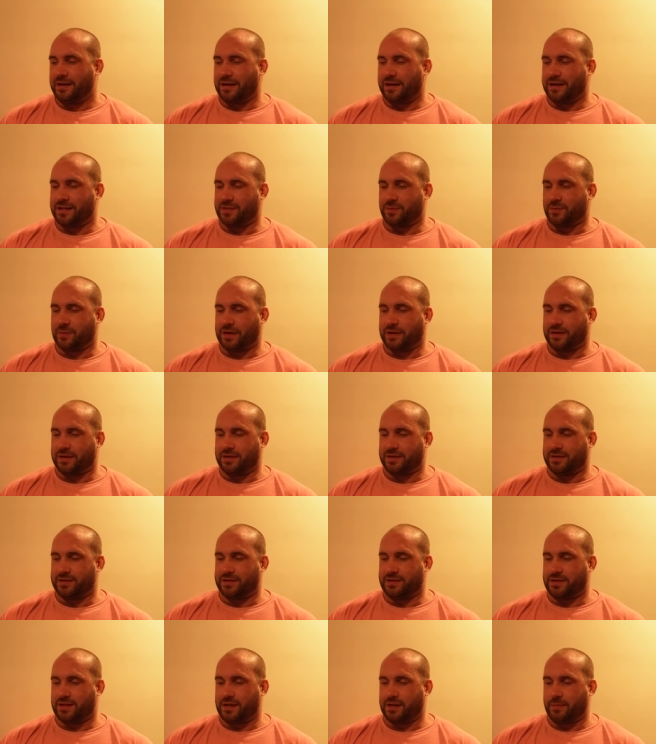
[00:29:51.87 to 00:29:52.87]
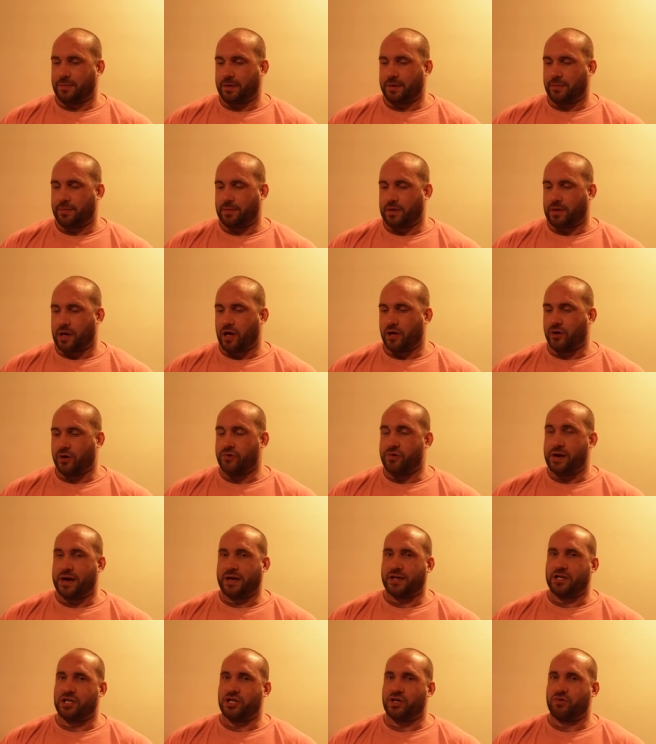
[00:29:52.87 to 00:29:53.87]
as well as uh, people au
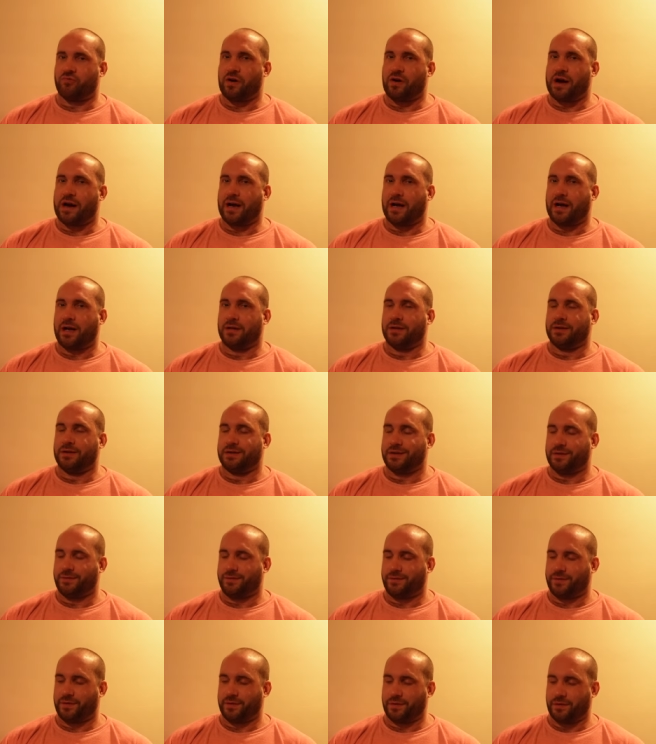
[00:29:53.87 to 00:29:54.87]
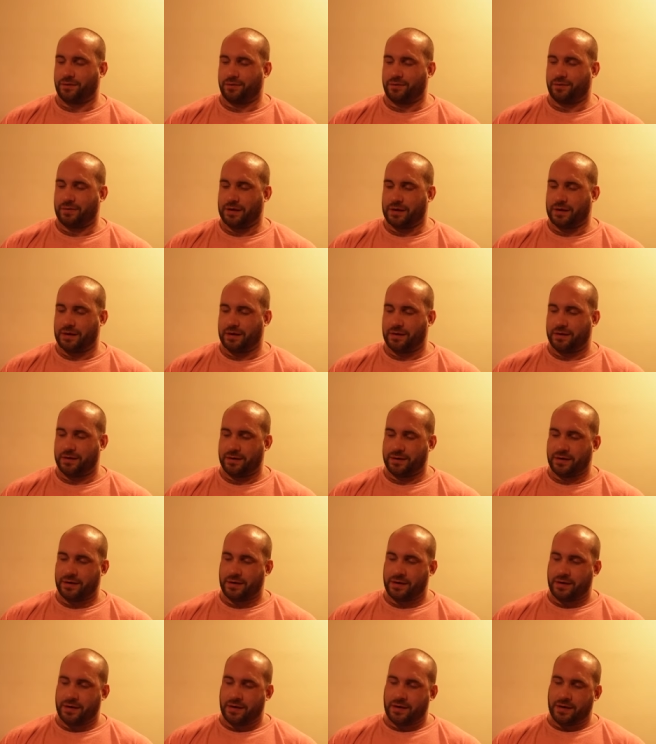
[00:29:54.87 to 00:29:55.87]
naturel. If you're uh,
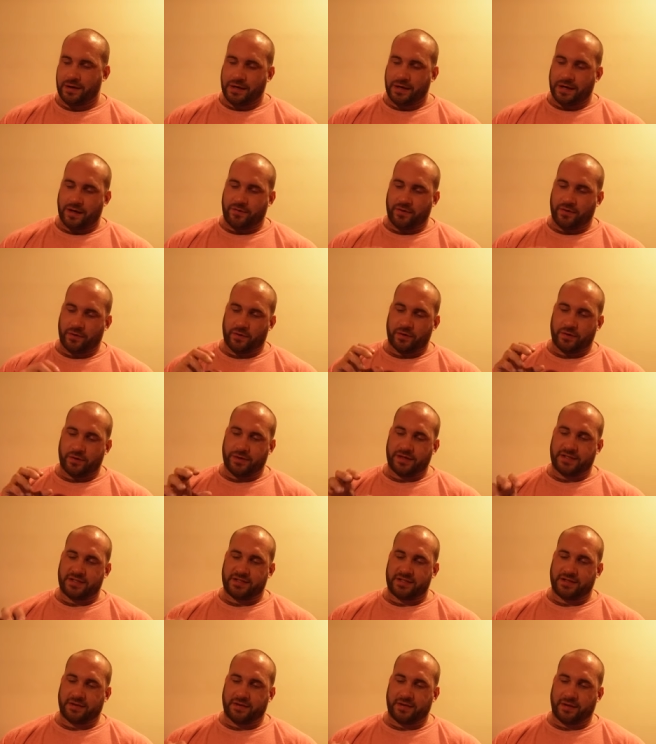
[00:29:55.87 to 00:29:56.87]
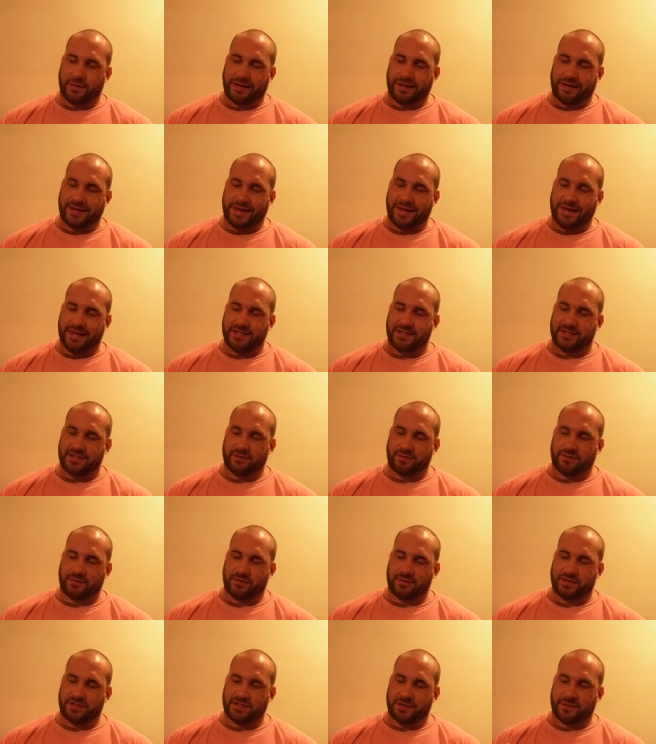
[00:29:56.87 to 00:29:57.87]
if you're not doing doing this
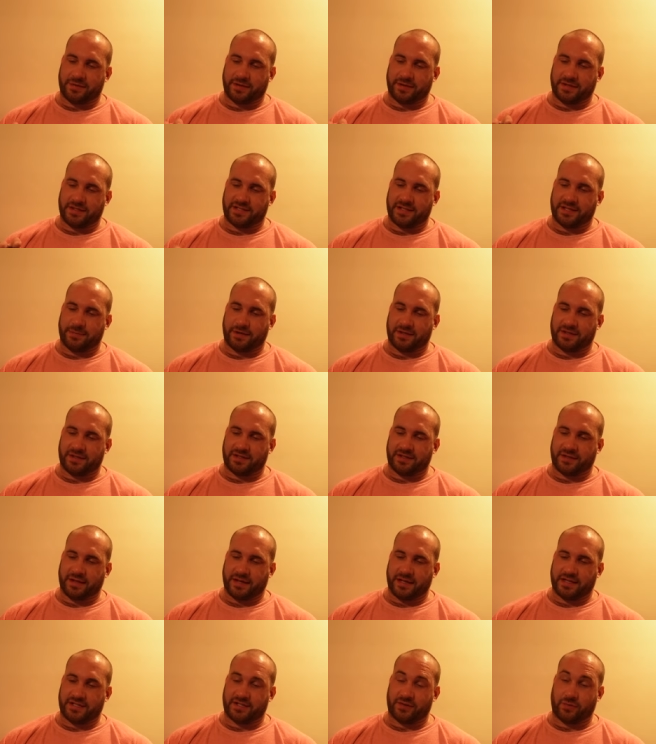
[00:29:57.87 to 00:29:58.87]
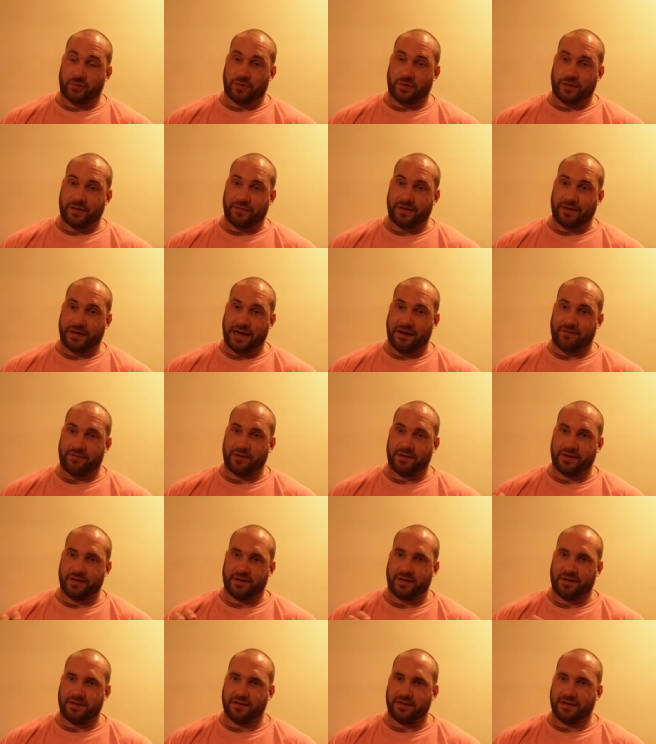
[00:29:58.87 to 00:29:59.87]
or something similar to this, or if you
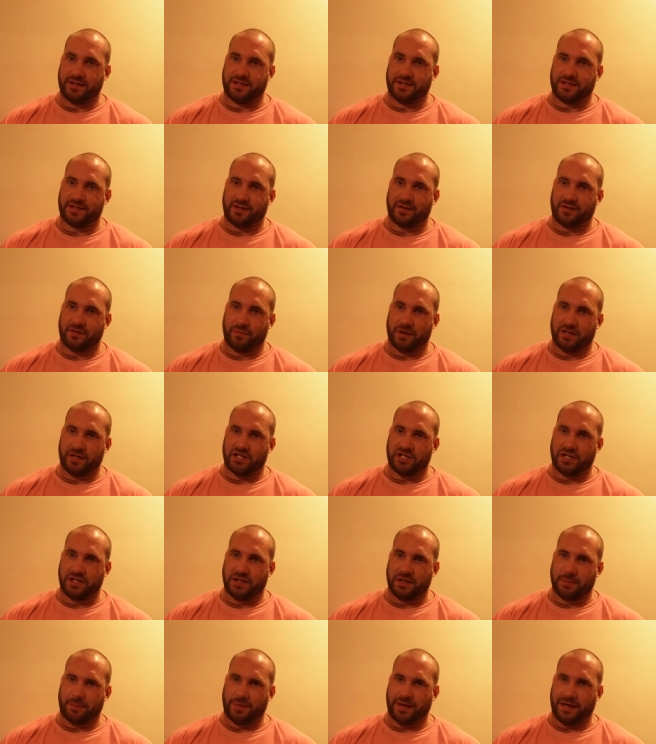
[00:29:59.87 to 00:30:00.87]
haven't done this so much in the